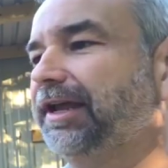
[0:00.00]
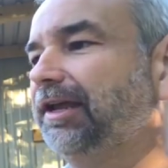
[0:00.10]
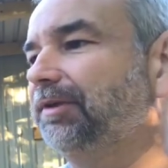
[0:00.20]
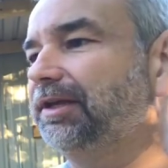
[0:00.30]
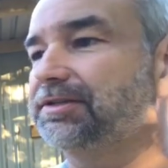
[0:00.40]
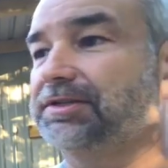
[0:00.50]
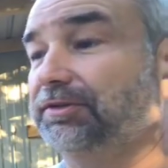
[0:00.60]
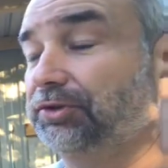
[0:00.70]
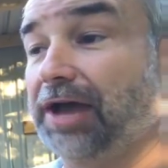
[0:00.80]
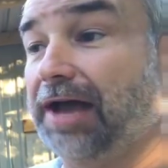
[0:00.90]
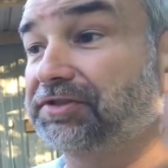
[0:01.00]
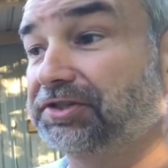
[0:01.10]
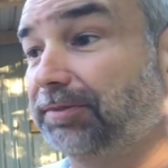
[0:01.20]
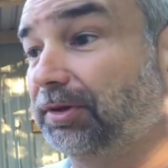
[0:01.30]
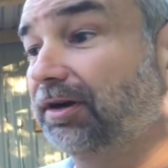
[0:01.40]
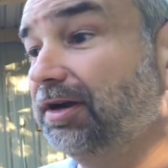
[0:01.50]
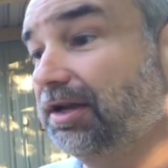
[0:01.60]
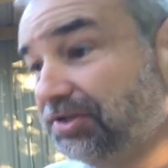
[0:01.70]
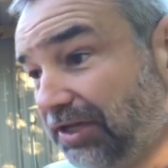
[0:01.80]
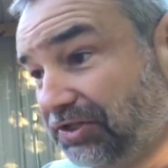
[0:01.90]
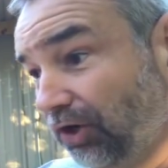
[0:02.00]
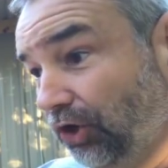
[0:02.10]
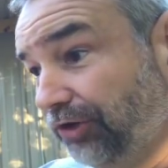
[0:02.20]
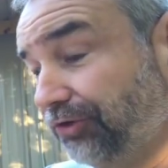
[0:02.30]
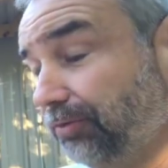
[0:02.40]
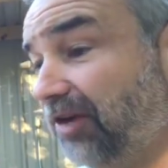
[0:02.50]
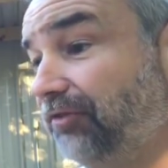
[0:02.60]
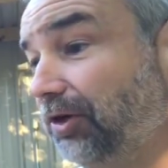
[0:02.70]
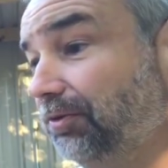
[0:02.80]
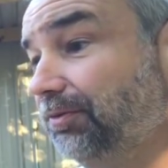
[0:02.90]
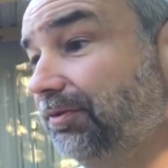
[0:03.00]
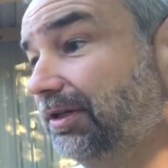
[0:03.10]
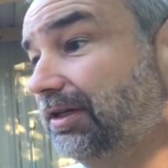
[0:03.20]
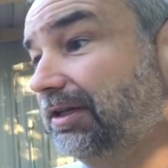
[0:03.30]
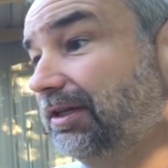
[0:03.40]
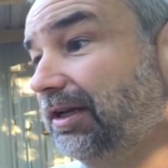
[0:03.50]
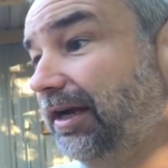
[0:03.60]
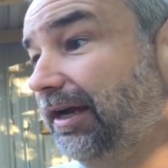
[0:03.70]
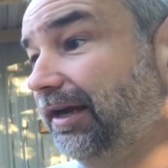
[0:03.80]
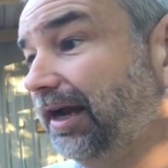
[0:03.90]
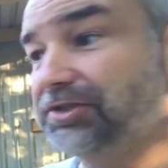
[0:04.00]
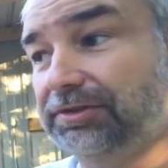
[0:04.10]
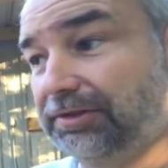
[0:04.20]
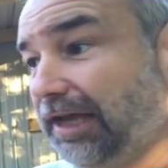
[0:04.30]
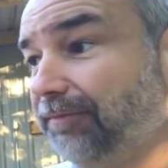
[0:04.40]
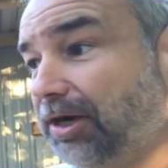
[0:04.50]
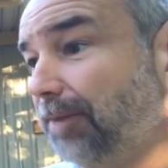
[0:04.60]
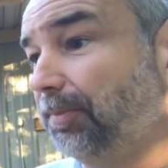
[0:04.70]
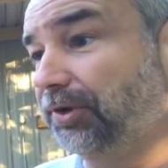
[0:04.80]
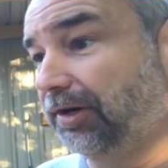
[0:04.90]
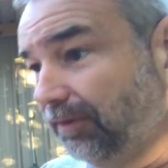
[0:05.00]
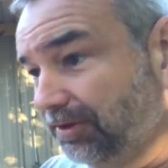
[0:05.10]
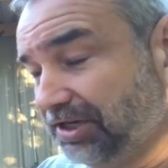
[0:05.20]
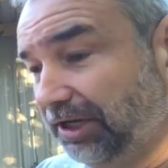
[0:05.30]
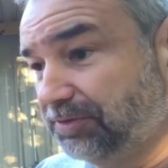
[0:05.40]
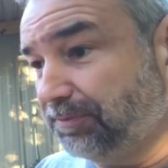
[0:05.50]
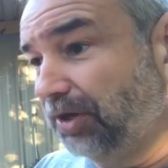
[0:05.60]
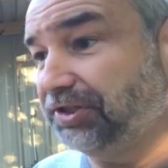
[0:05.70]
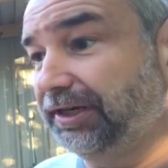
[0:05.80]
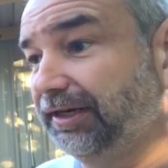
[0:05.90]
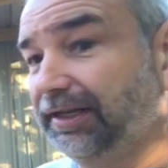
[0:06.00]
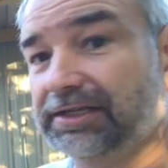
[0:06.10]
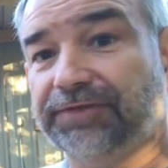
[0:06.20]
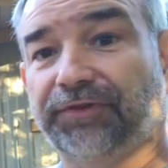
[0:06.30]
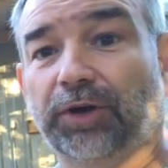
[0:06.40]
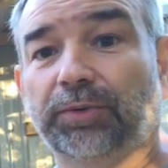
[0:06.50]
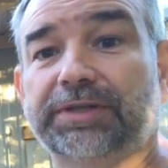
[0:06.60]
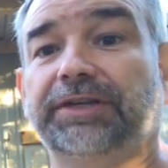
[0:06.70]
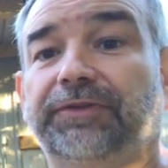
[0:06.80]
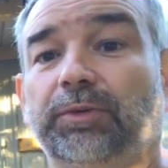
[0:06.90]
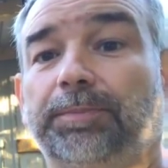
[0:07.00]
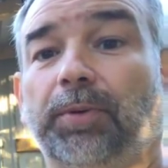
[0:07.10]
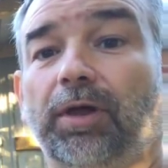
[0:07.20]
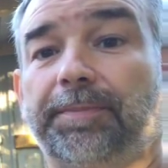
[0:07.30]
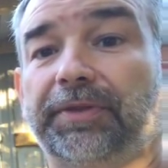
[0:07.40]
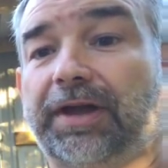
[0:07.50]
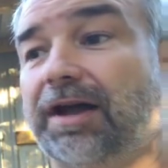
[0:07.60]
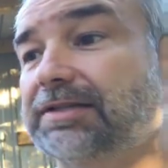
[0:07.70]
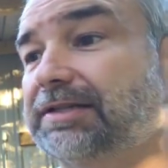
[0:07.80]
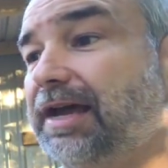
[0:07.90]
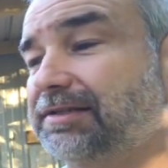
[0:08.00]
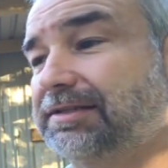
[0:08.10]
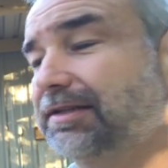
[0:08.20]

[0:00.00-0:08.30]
He goes, you have his number. So I started looking through my phone, and I gave him a couple of numbers, and he was punching into his phone to see if it would pull up in the contacts.